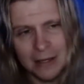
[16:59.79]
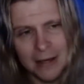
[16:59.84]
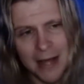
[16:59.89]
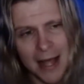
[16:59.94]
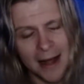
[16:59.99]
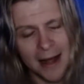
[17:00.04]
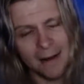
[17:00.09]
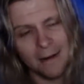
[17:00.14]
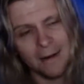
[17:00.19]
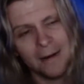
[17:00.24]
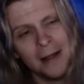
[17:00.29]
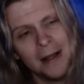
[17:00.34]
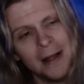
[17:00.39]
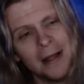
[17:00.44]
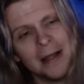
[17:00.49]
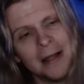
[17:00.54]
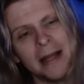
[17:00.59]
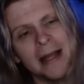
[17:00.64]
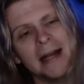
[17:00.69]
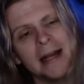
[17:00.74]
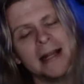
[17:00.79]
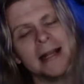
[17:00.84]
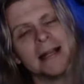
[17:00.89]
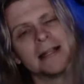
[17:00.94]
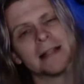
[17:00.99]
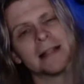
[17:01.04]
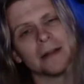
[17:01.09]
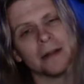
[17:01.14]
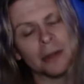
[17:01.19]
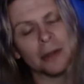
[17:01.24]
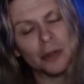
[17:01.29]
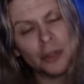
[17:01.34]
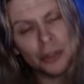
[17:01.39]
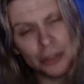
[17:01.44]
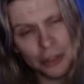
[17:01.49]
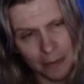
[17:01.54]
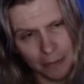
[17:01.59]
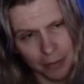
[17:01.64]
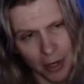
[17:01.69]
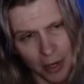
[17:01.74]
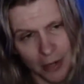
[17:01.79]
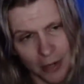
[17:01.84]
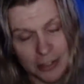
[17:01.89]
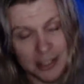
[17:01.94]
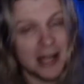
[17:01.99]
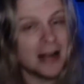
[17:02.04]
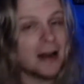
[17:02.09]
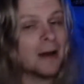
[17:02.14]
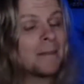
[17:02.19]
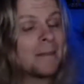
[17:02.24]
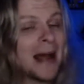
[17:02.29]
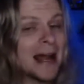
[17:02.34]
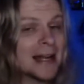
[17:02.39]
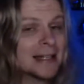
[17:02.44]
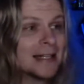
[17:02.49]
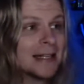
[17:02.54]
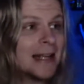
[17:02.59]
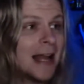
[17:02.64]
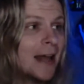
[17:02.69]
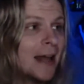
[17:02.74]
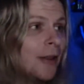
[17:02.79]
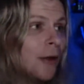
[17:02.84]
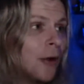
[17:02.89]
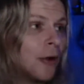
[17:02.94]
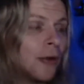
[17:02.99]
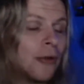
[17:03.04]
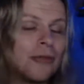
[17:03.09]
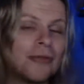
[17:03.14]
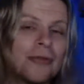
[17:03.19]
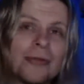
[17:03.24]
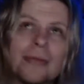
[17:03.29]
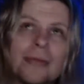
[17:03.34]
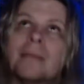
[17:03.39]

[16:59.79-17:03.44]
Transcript: Now, it is Lucha Bros. They are back together.